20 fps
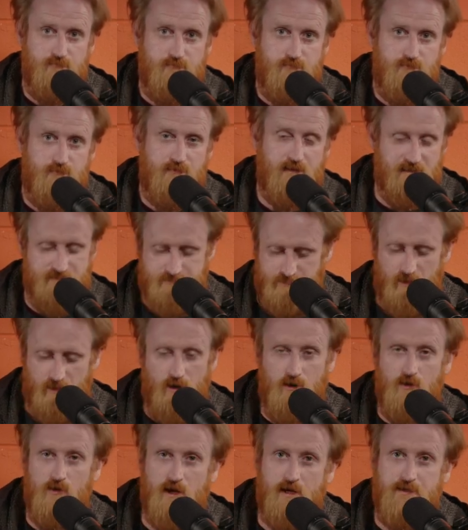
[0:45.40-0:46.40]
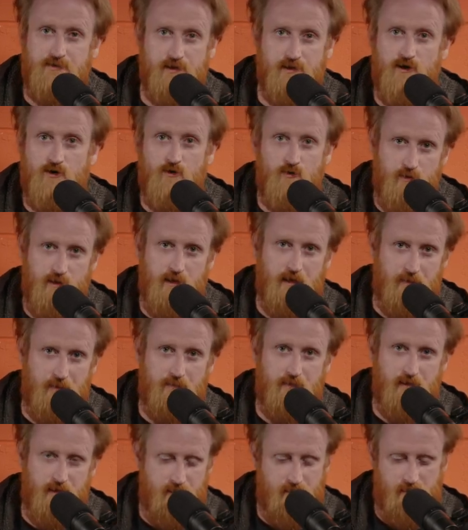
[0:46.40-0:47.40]
That's all I know
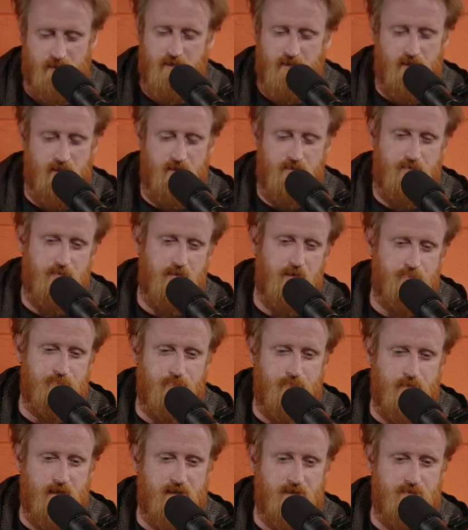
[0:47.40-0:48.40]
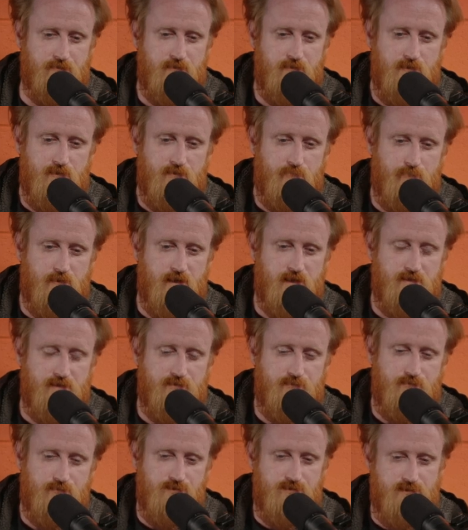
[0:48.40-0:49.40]
in in, in my
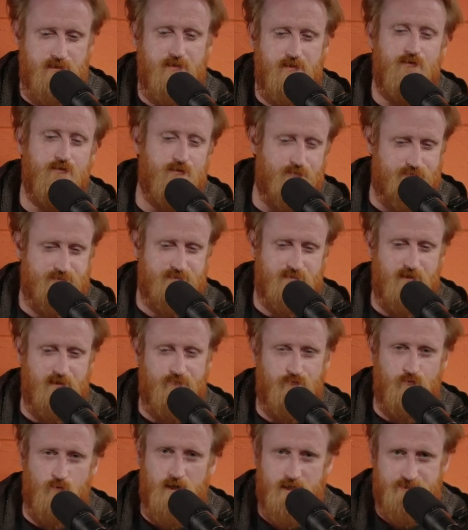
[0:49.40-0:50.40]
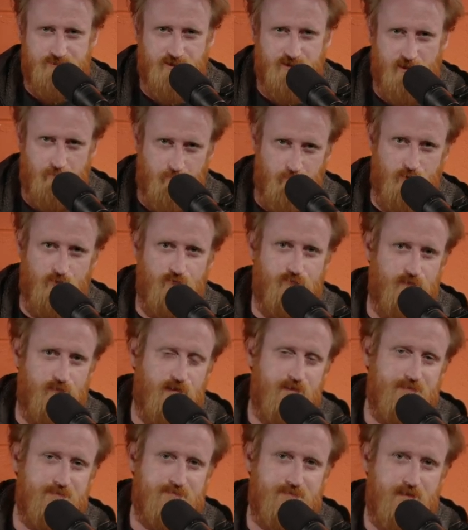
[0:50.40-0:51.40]
my years of watching
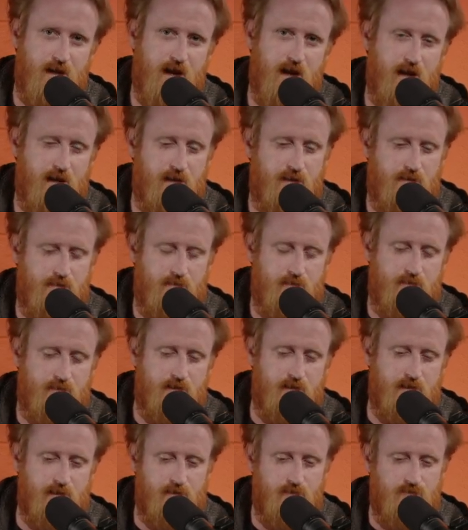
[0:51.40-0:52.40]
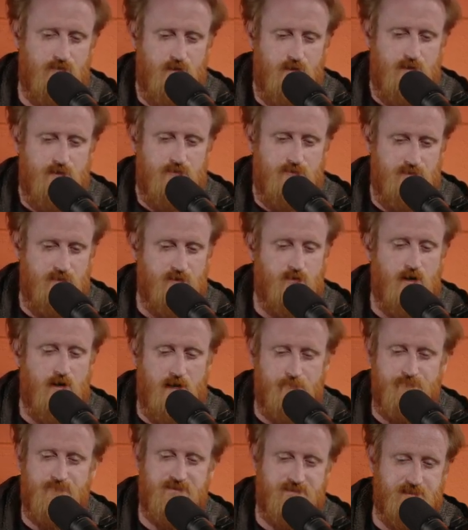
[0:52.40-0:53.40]
movies, and uh, you know
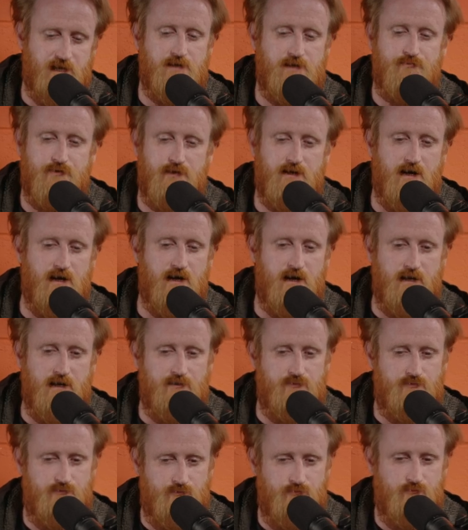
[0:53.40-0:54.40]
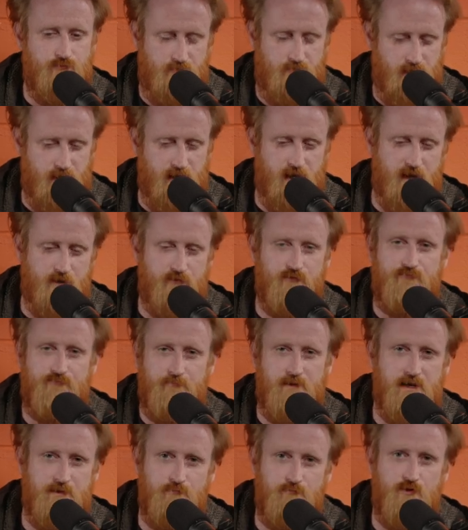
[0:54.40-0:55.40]
I'm the type of guy who, out of
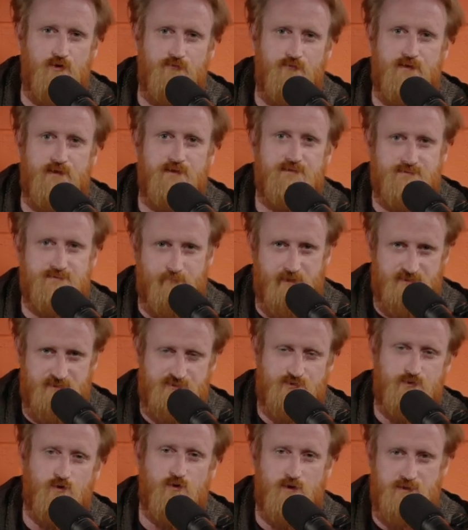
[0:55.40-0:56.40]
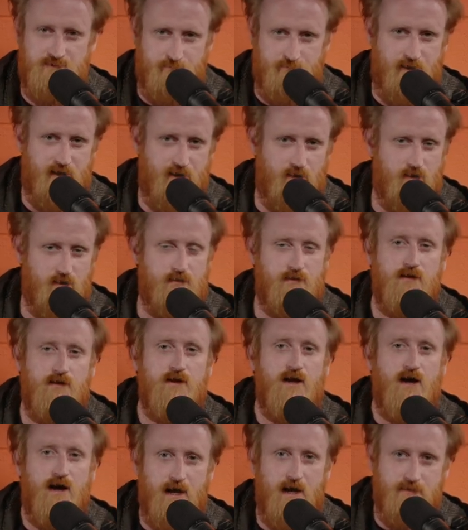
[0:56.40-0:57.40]
my movies and my stories and my art,
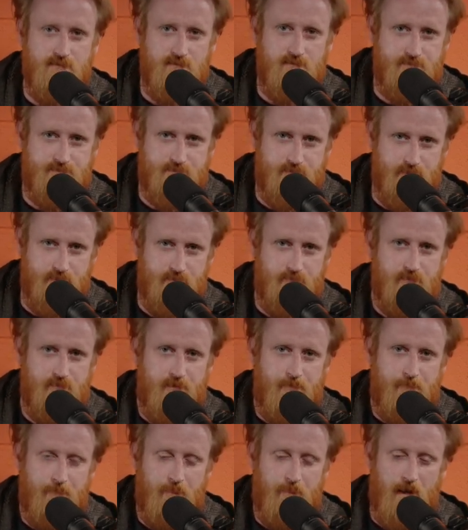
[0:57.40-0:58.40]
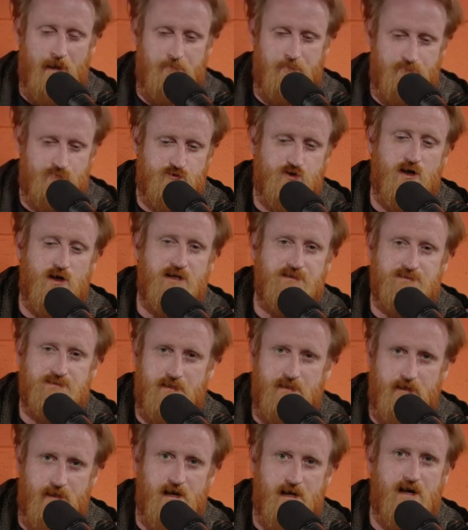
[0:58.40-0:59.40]
I need to. I am trying to
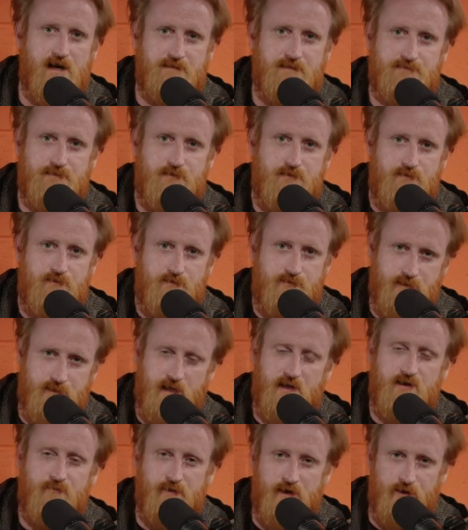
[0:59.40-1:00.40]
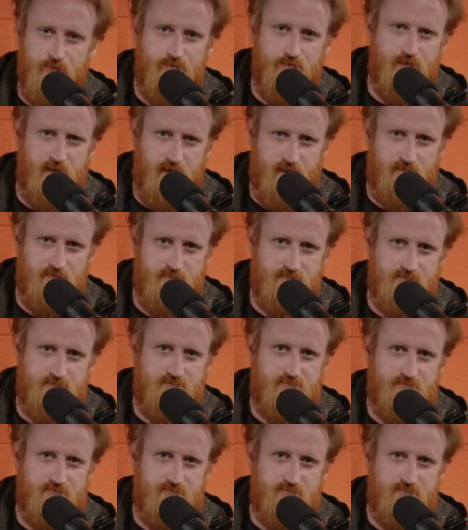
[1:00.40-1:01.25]
not think about things.